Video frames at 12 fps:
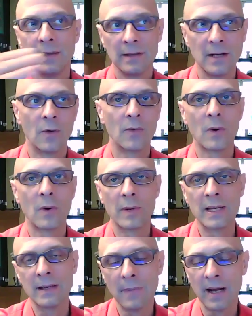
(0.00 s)
what
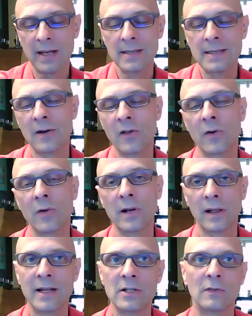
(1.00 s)
we might consider the
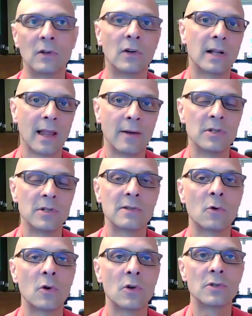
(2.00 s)
critical age of learning languages,
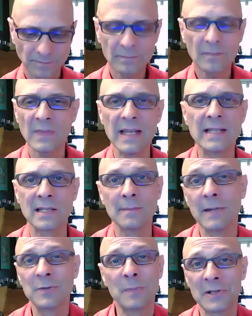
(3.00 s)
of course,
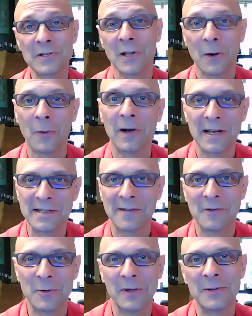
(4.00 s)
it's much slower, as
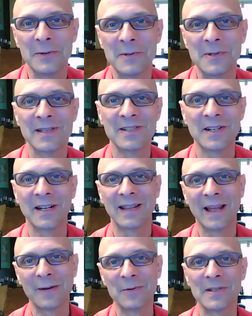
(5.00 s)
everyone who's studied
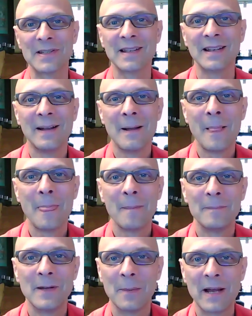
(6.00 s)
languages,
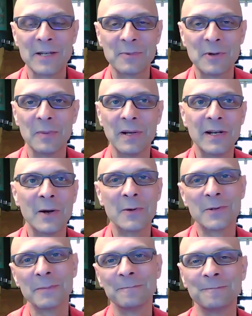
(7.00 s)
past puberty
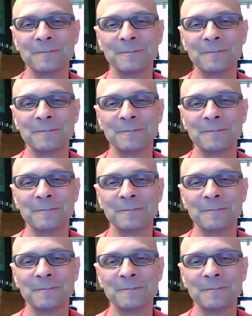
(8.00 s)
knows.